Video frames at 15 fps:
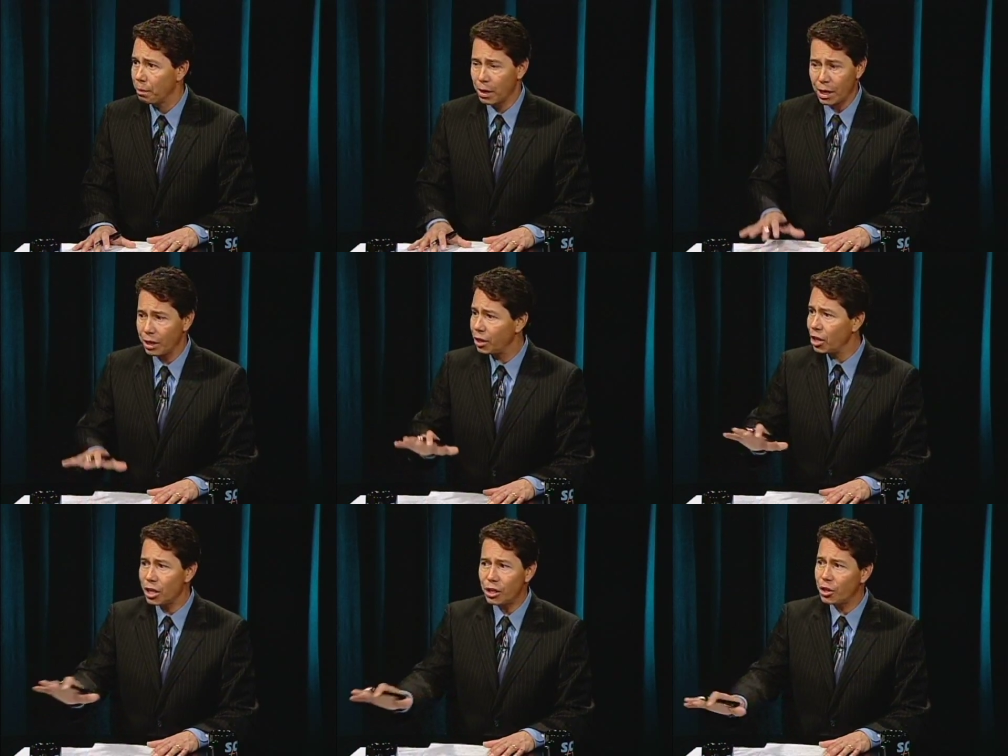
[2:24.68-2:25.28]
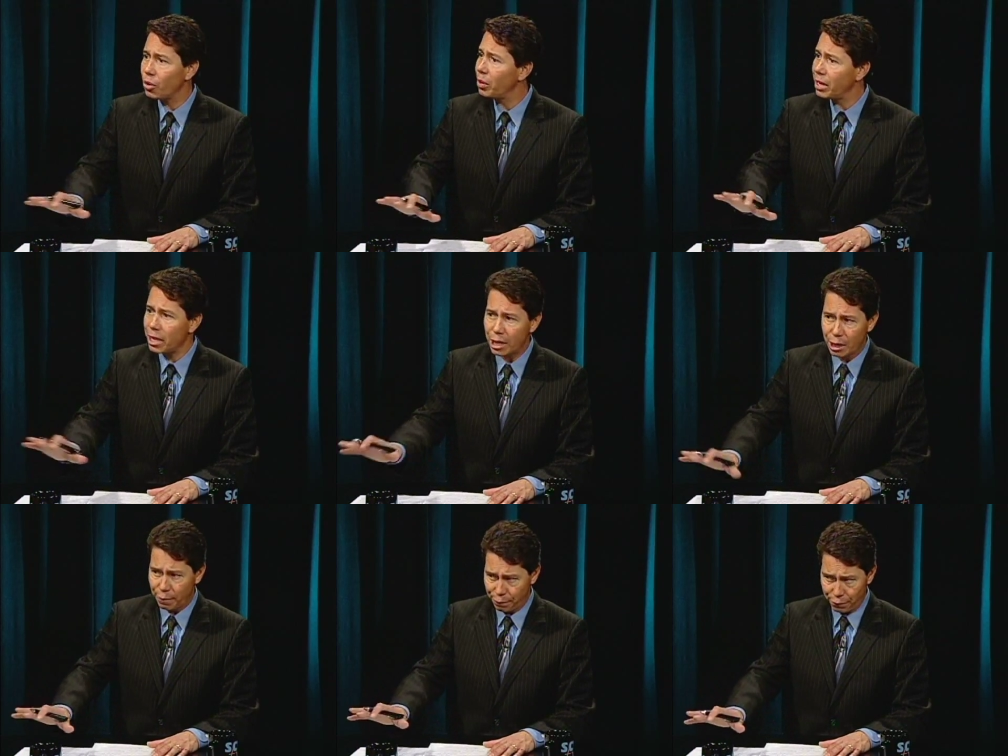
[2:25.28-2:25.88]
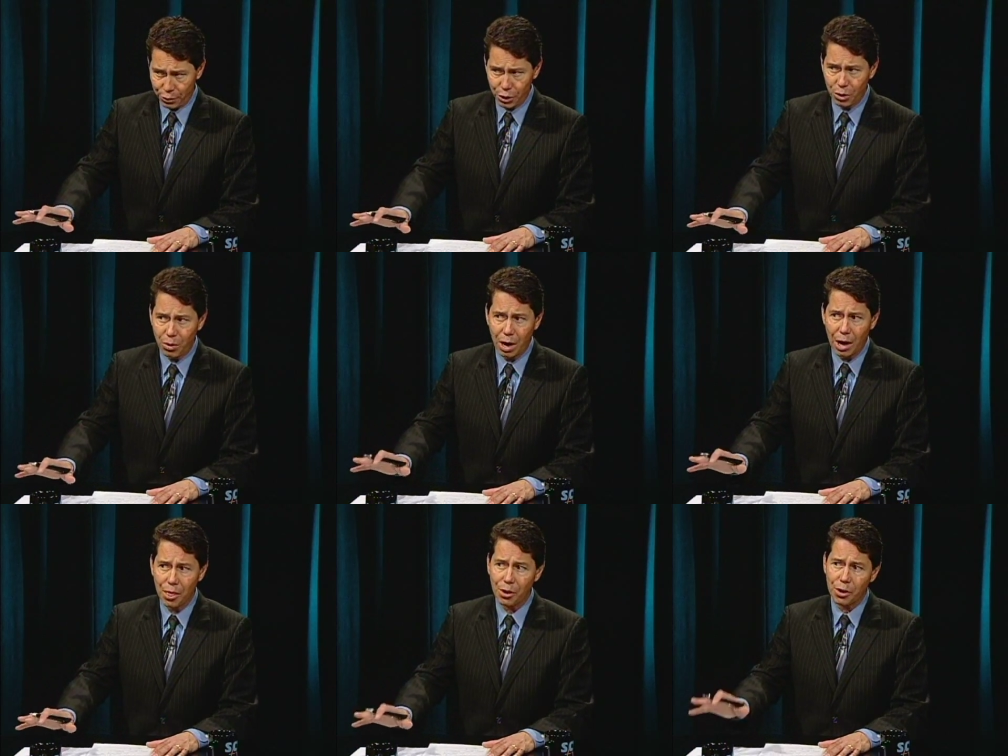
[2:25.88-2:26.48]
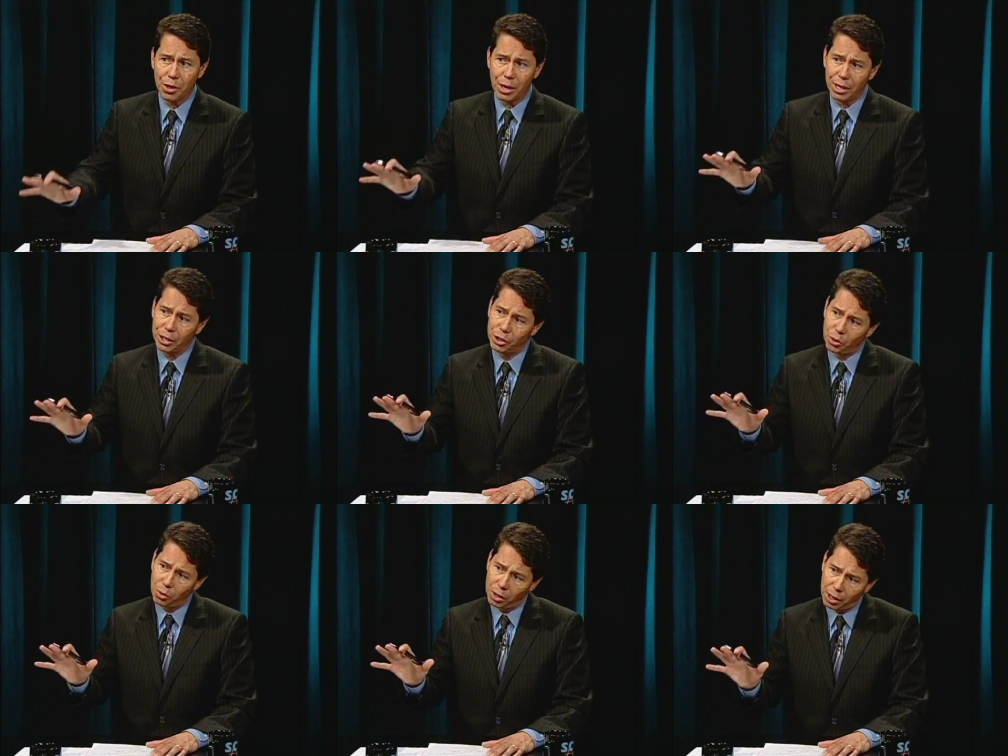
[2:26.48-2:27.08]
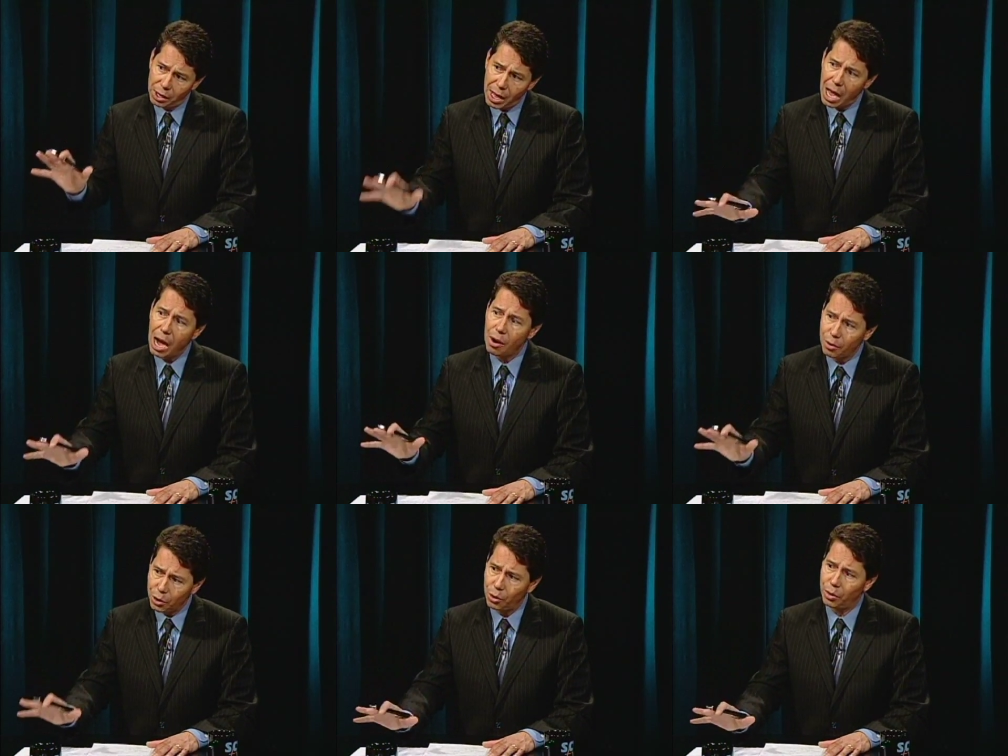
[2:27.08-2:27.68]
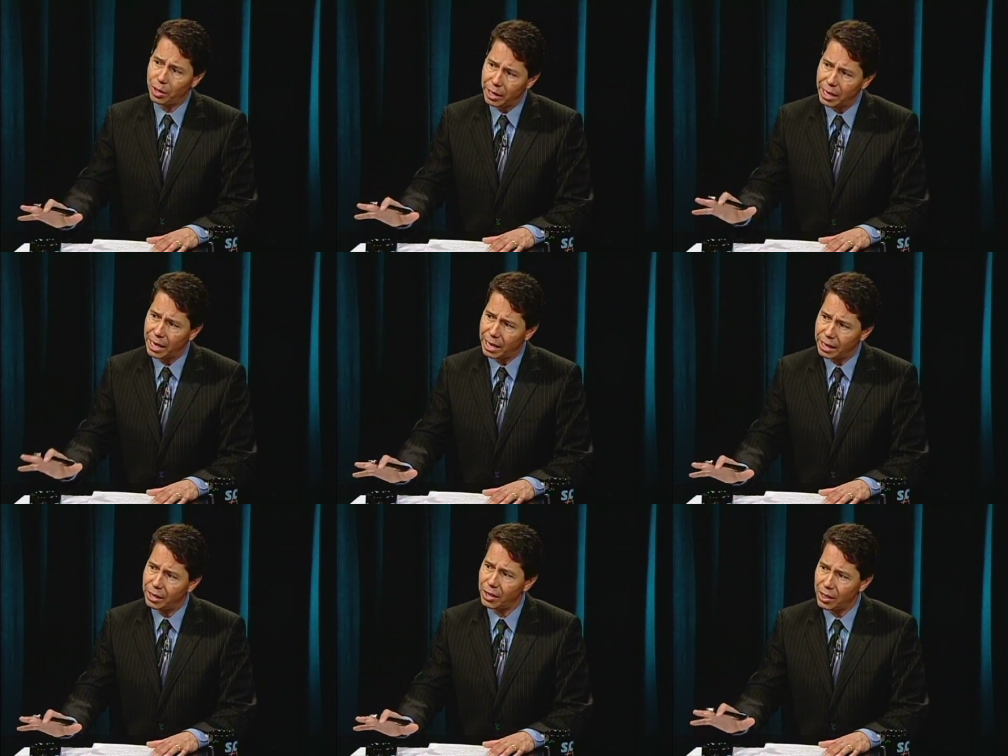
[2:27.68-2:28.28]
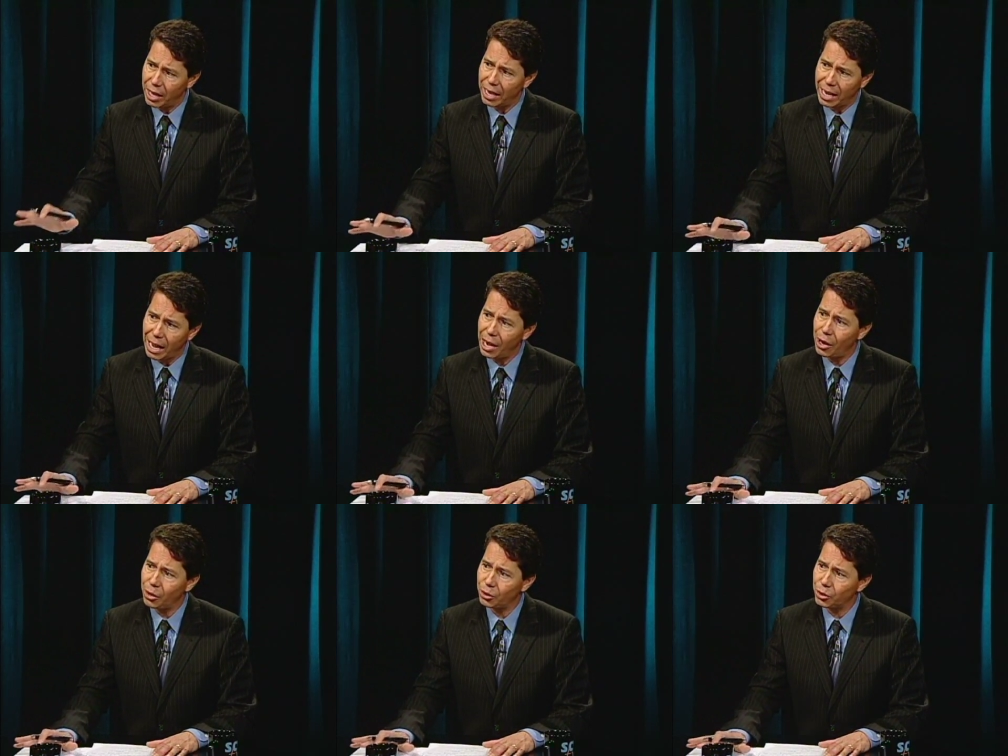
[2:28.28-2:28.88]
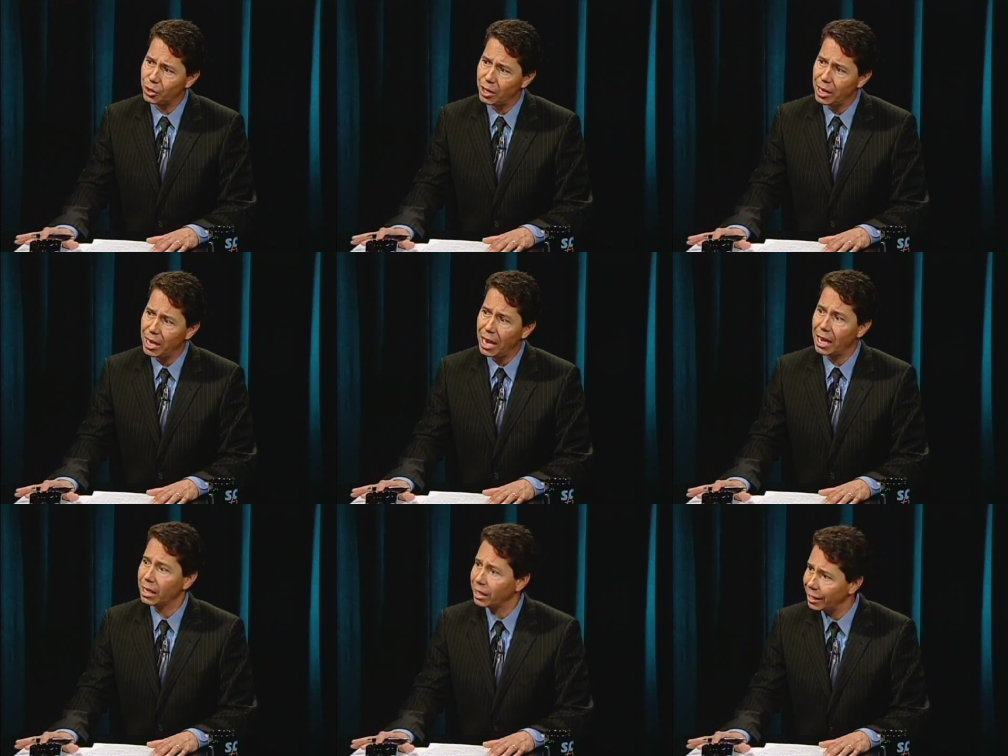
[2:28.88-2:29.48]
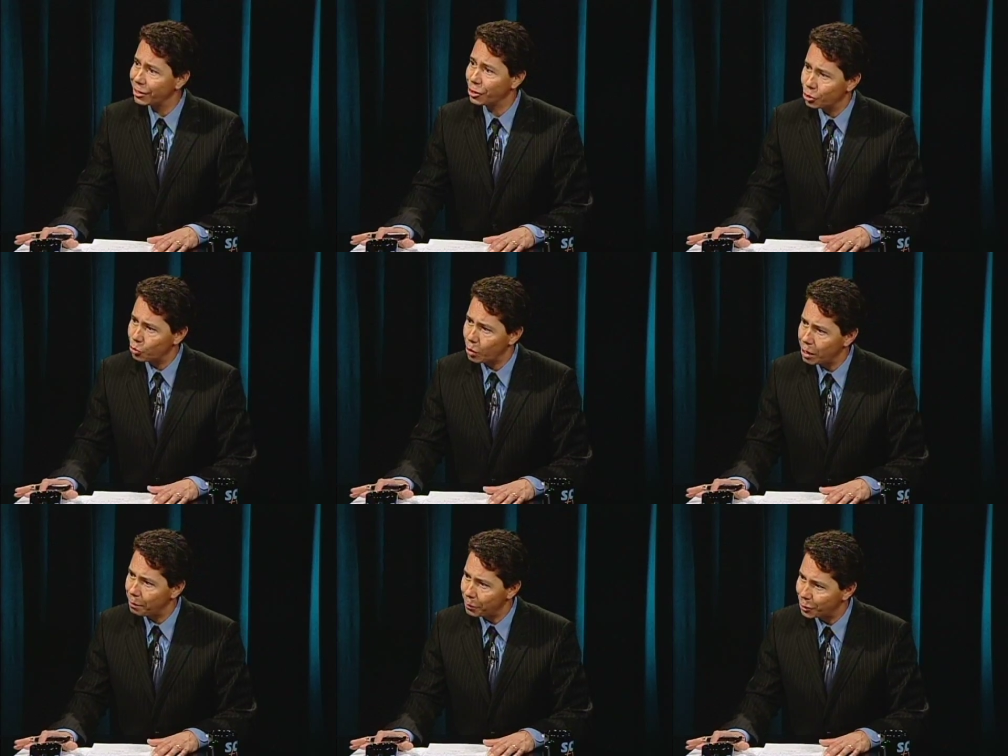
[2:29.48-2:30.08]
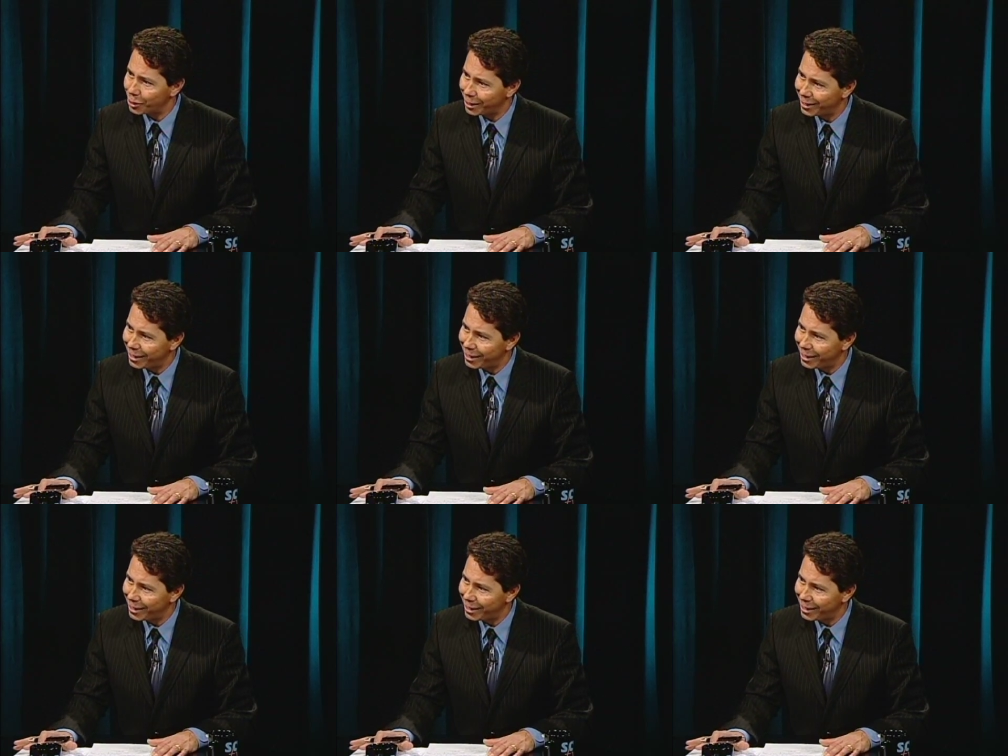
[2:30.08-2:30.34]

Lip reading: But it didn't do anything for you other than to allow you to get into that house at less than 20%